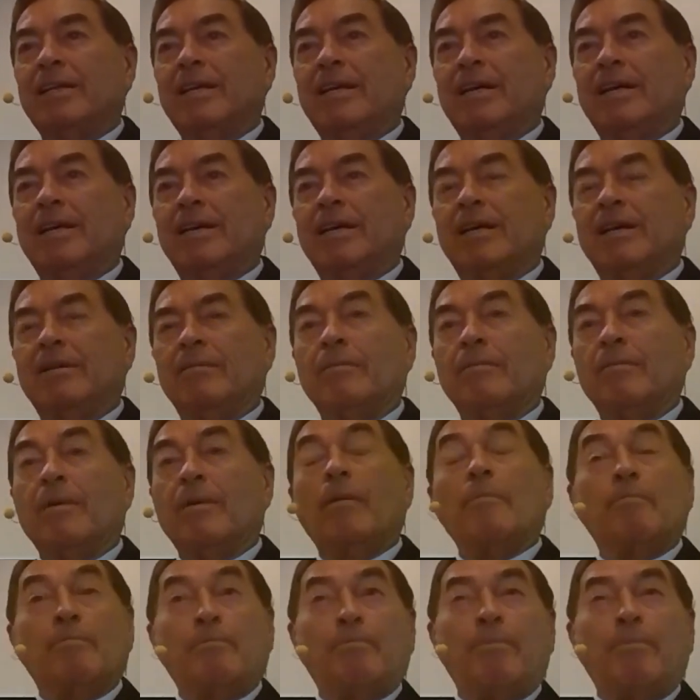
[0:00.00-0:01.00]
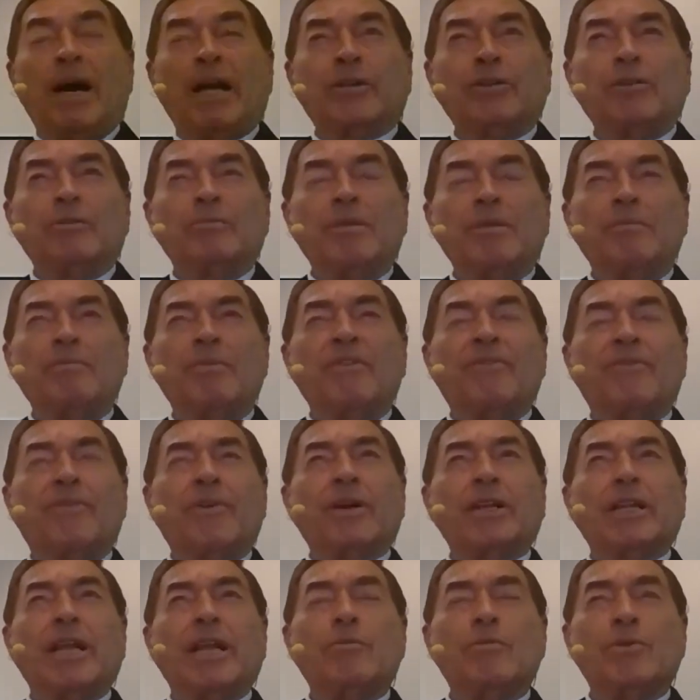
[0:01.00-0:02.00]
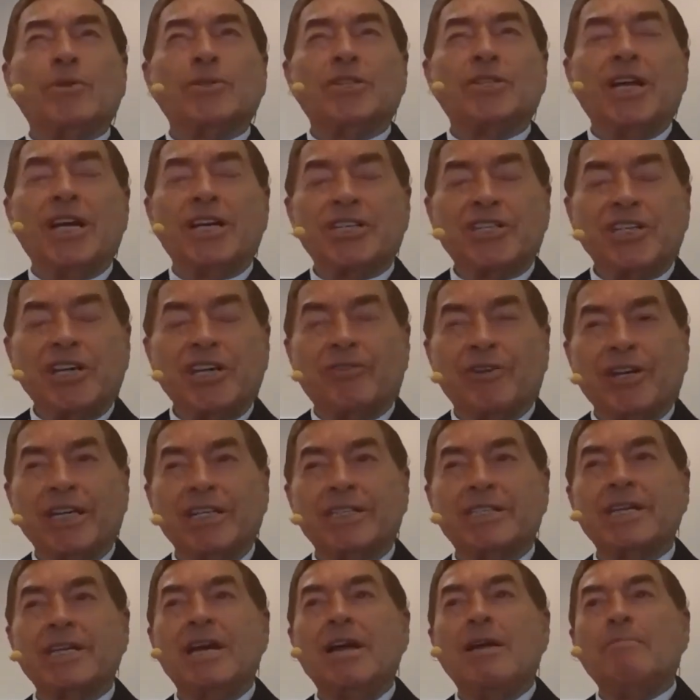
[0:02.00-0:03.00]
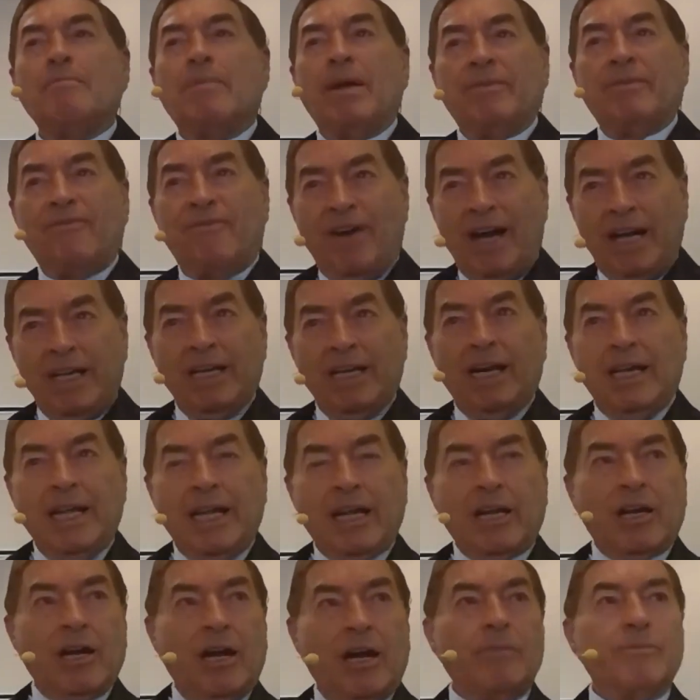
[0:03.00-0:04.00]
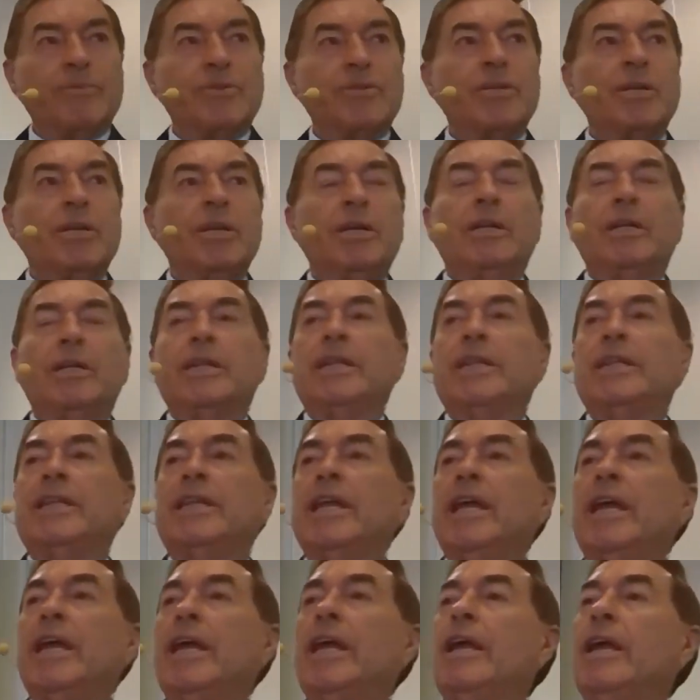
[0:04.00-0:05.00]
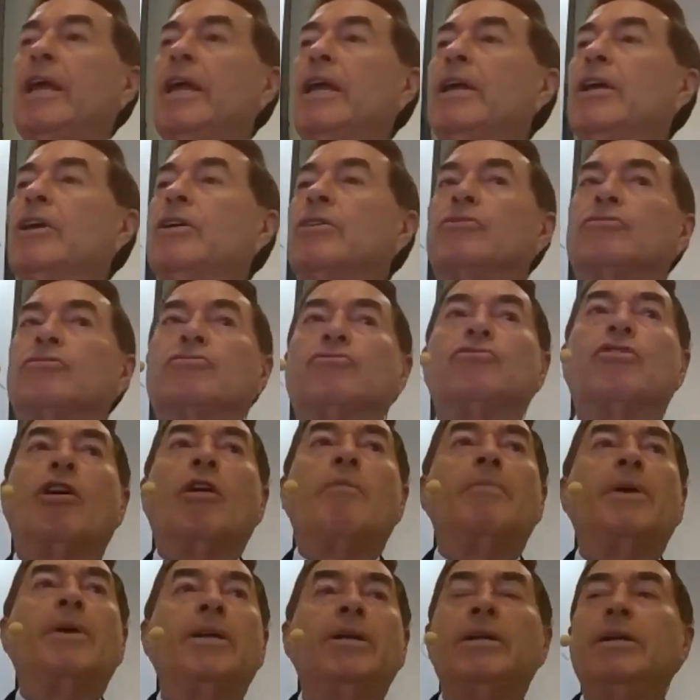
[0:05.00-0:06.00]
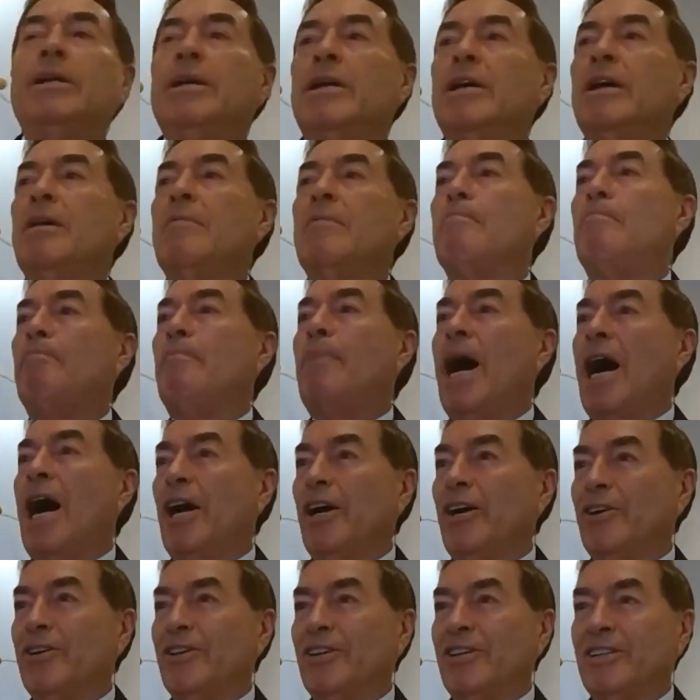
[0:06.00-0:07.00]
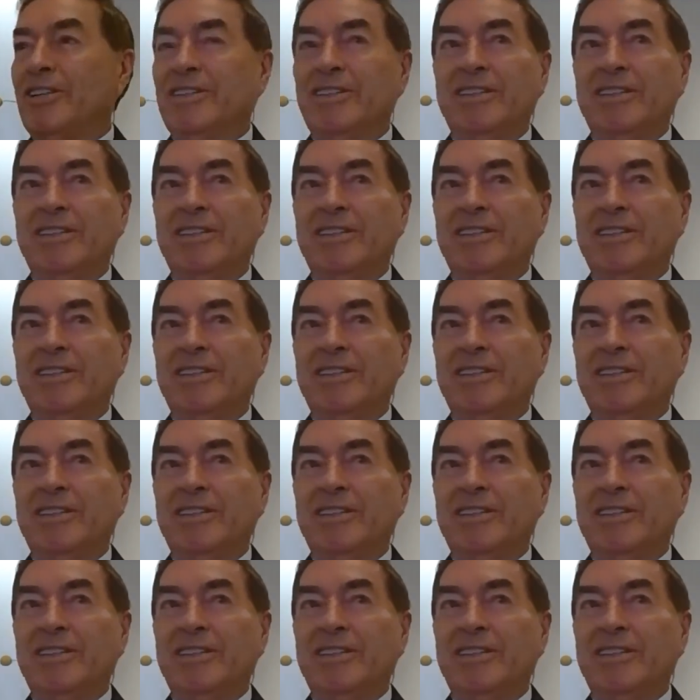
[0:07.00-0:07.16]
Uh, pardon me, before that was the Assyrians, but finally comes the Roman Empire.